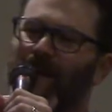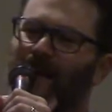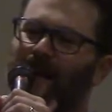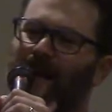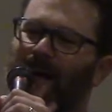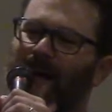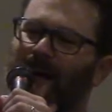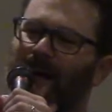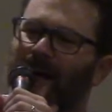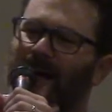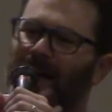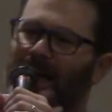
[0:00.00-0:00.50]

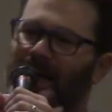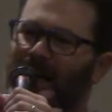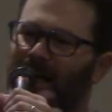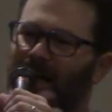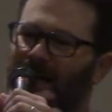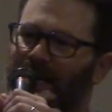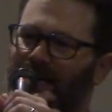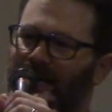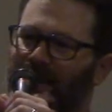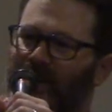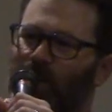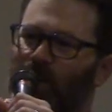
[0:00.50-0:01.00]

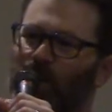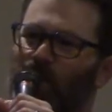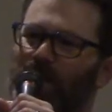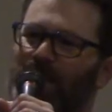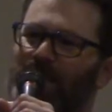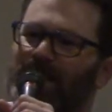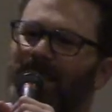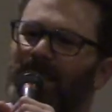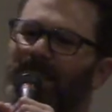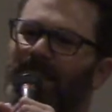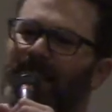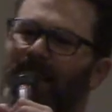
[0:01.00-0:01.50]
Uh, the
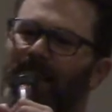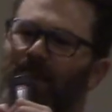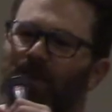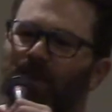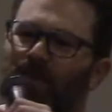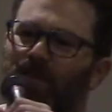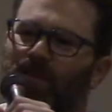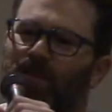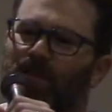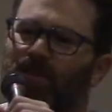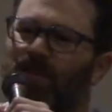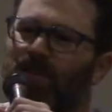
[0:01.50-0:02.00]
reason
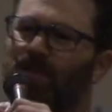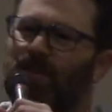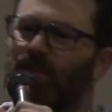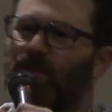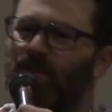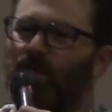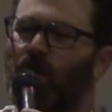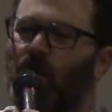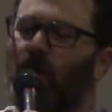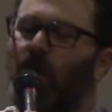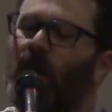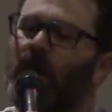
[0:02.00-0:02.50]

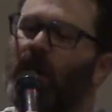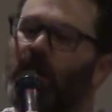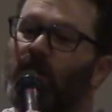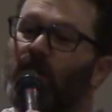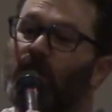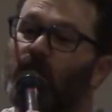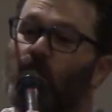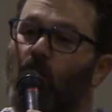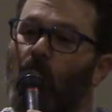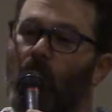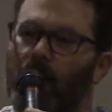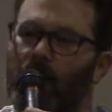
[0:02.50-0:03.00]
characters, and
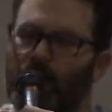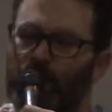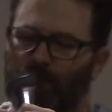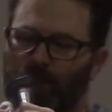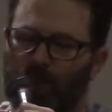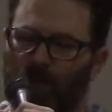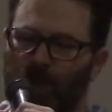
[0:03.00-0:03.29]
here's why